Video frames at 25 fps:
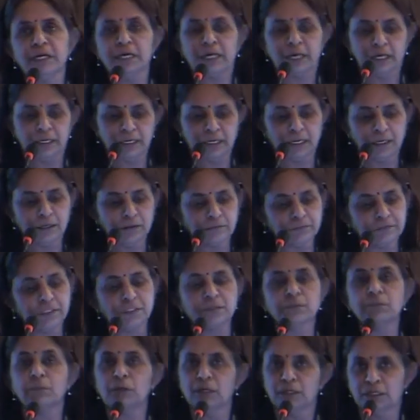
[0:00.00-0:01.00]
In none of
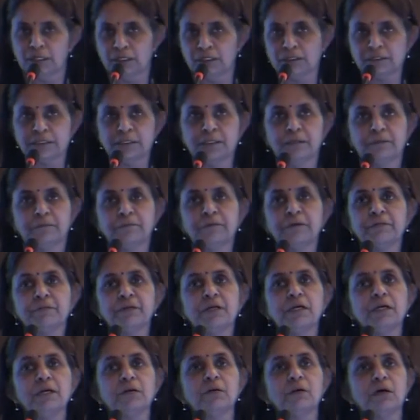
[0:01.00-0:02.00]
these models, we have
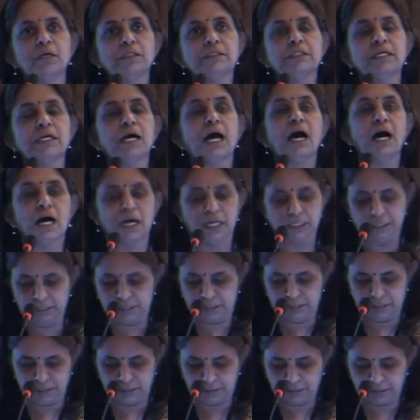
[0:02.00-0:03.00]
really got the
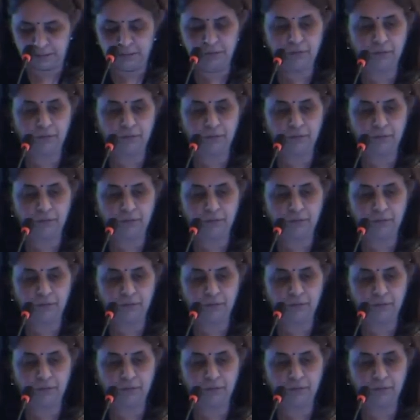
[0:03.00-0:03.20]
answer.